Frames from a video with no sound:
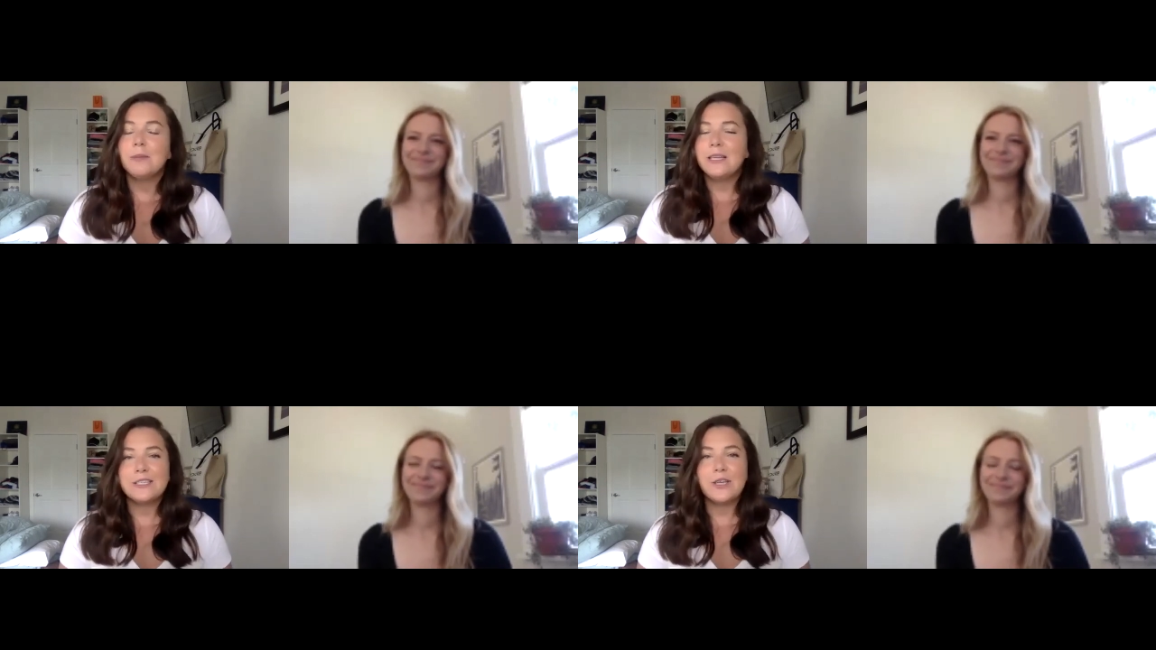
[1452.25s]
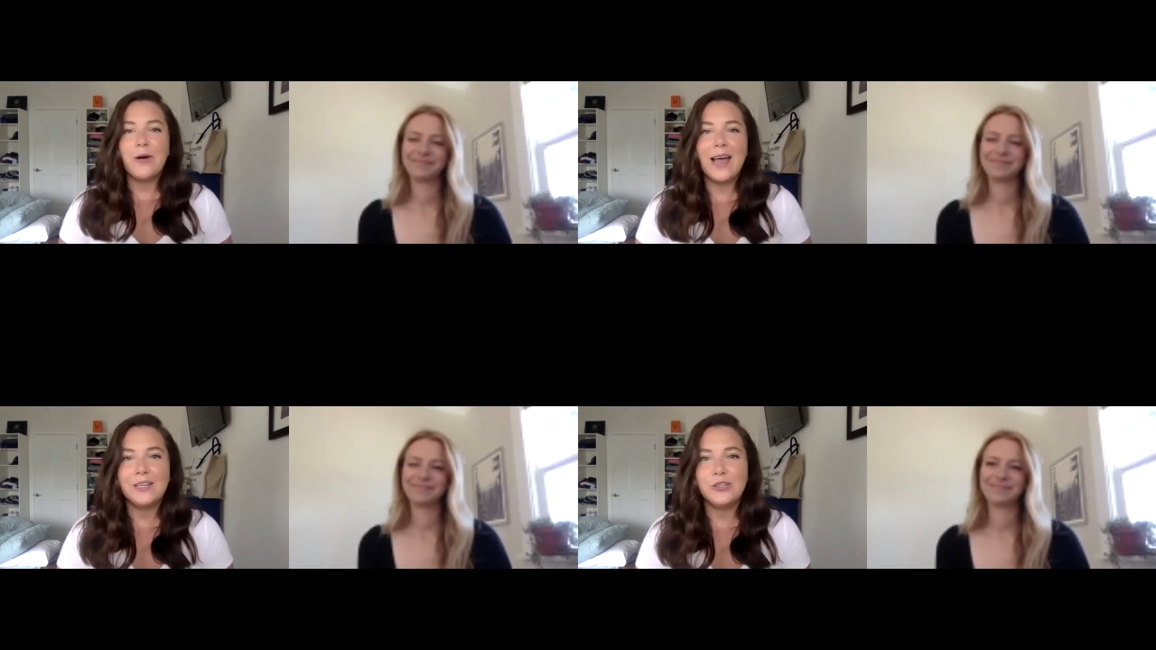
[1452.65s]
Speaker 1: please go
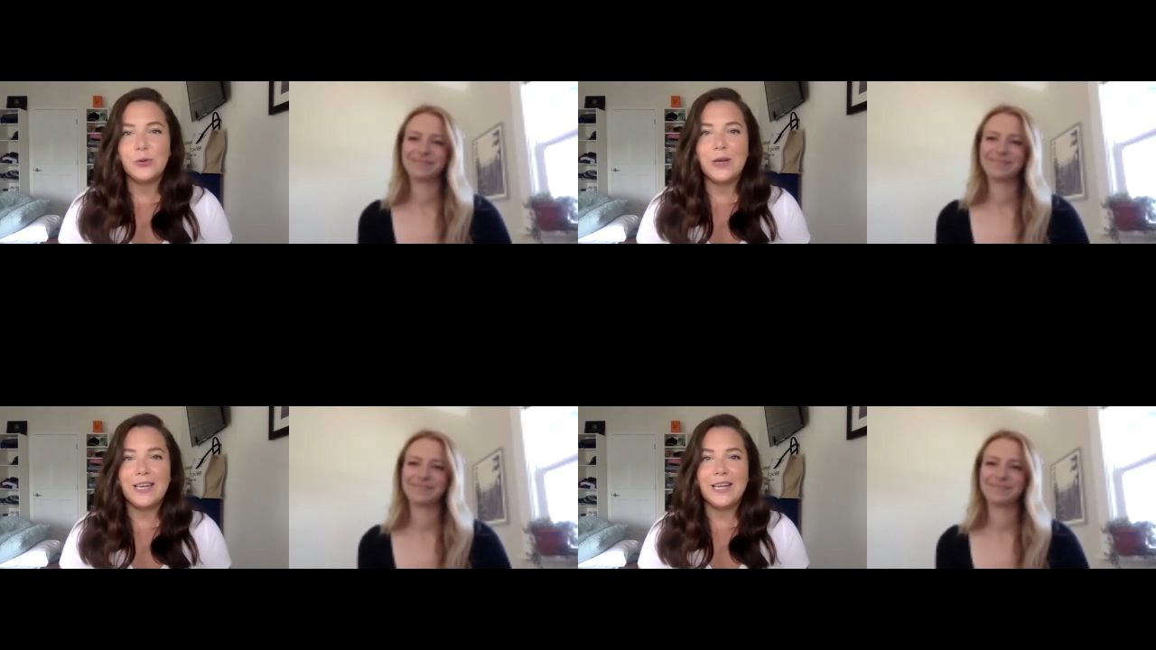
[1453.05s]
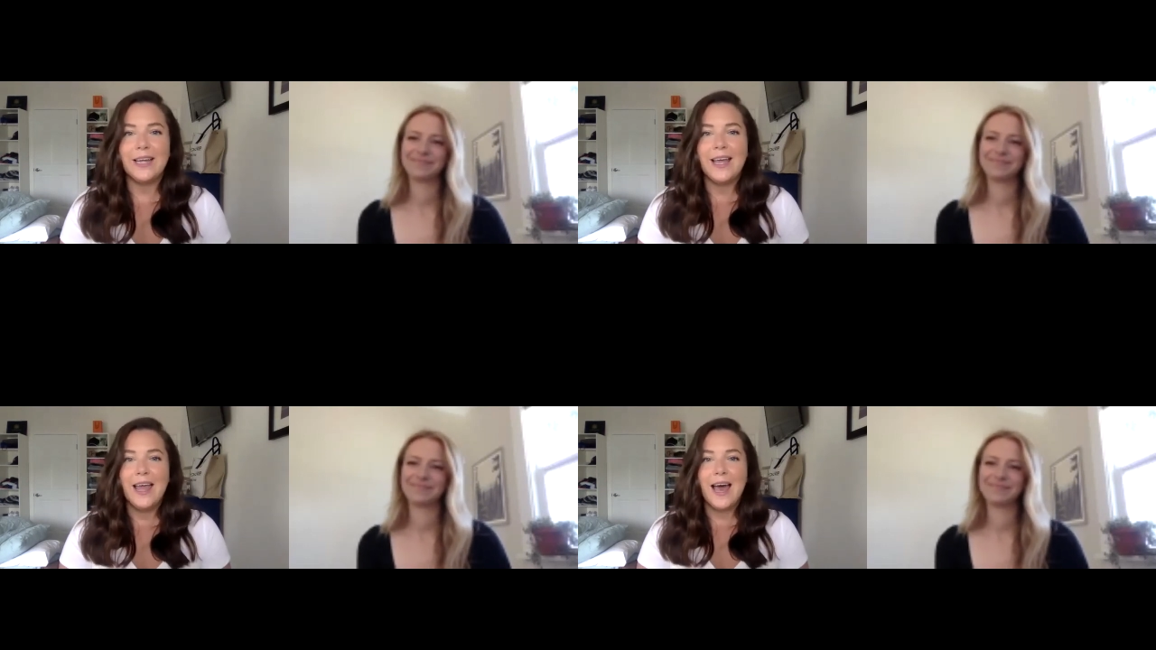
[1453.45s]
ahead and join
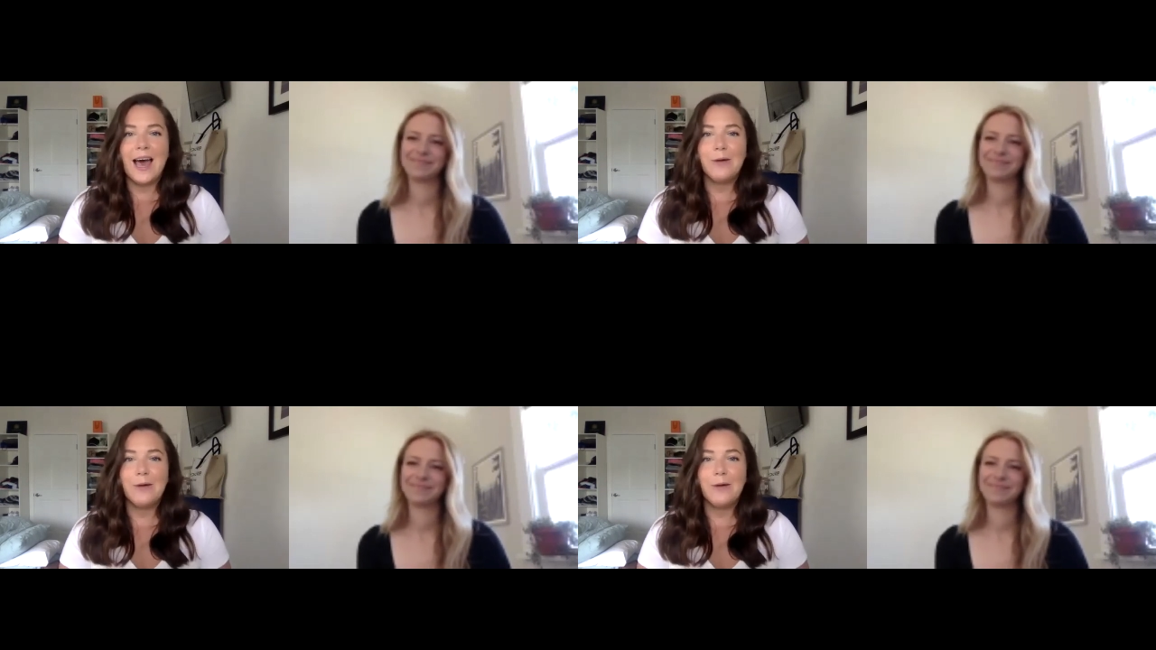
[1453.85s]
it. I